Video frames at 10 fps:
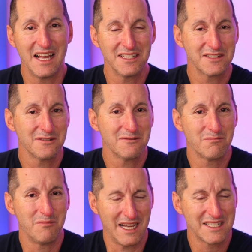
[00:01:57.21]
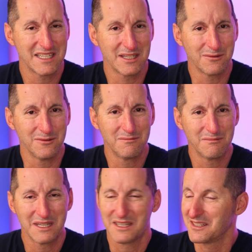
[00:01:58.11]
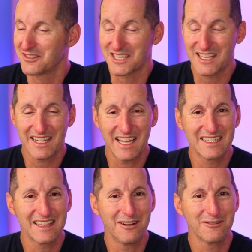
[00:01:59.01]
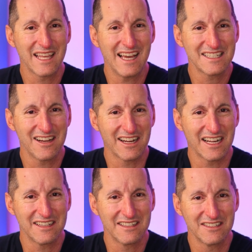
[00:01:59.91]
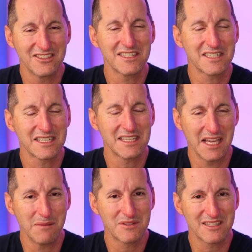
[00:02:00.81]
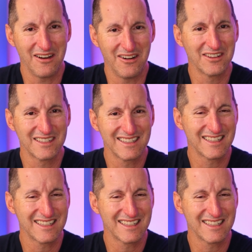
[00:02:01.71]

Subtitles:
And so bad SQL, just like our little old cat Tiger, just keeps on